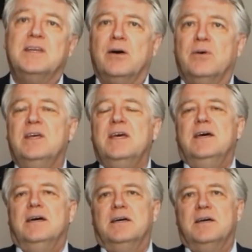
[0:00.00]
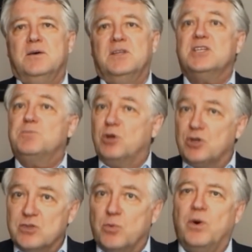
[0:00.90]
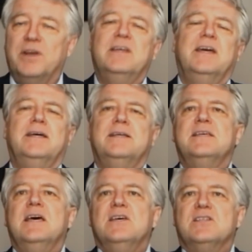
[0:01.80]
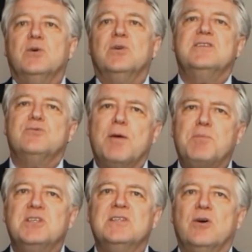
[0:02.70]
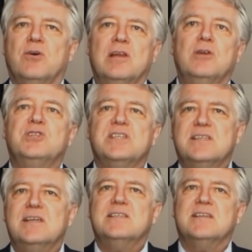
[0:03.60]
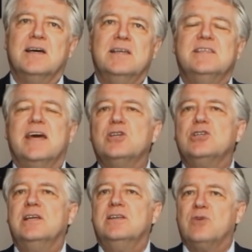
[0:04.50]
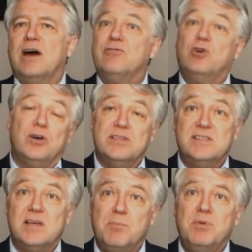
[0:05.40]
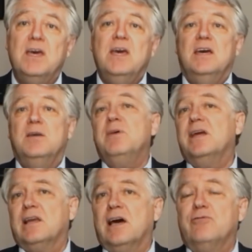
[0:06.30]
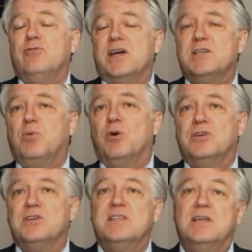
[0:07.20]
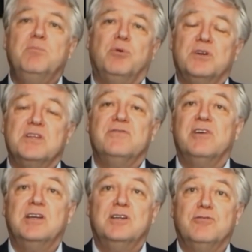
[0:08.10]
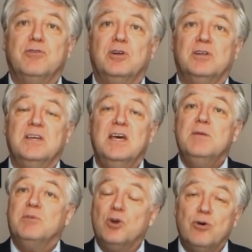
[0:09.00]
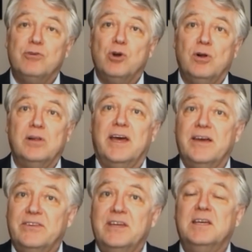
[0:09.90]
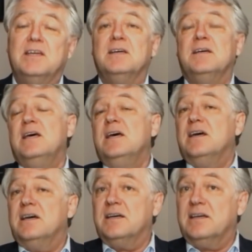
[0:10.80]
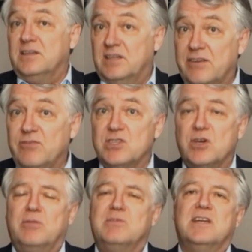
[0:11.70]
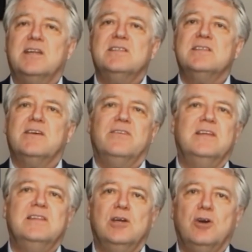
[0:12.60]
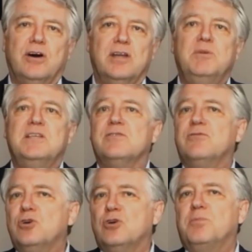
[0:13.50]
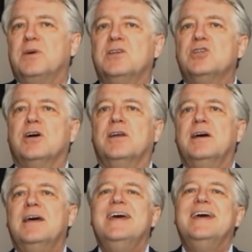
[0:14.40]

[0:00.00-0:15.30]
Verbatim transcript: down just because of one case. So disruptions on the logistics sides actually drive costs up and make life for exporters and importers very difficult. But overall, I think, uh, uh, given circumstances, I think the economies of Europe and China